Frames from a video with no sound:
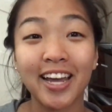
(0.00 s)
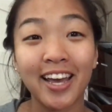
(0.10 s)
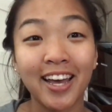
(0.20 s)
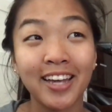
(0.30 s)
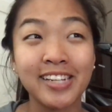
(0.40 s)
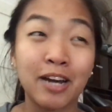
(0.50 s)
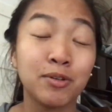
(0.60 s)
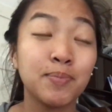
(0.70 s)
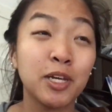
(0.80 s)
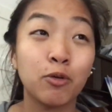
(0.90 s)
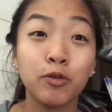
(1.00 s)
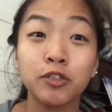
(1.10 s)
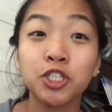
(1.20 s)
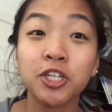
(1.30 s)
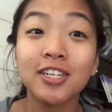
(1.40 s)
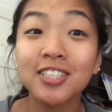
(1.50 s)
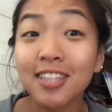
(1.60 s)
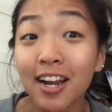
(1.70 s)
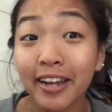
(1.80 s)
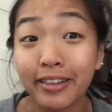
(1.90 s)
and I would be going to a church
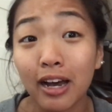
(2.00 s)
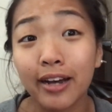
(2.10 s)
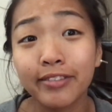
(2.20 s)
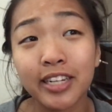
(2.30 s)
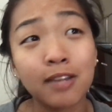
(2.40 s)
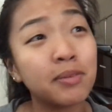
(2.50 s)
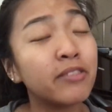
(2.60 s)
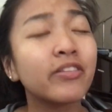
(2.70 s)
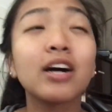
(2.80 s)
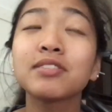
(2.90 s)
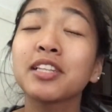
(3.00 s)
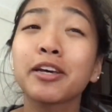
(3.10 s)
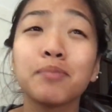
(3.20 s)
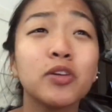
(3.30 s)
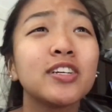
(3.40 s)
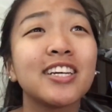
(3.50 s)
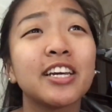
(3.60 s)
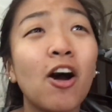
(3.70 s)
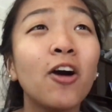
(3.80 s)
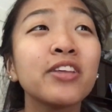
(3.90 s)
that I loved, and I'd be involved in the community
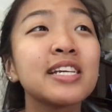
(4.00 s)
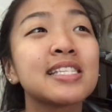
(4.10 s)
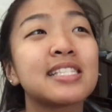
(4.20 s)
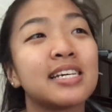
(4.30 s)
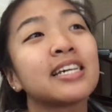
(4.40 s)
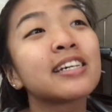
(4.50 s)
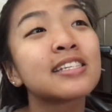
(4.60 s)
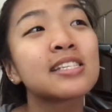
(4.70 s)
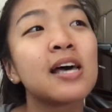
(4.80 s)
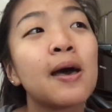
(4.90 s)
and all these things.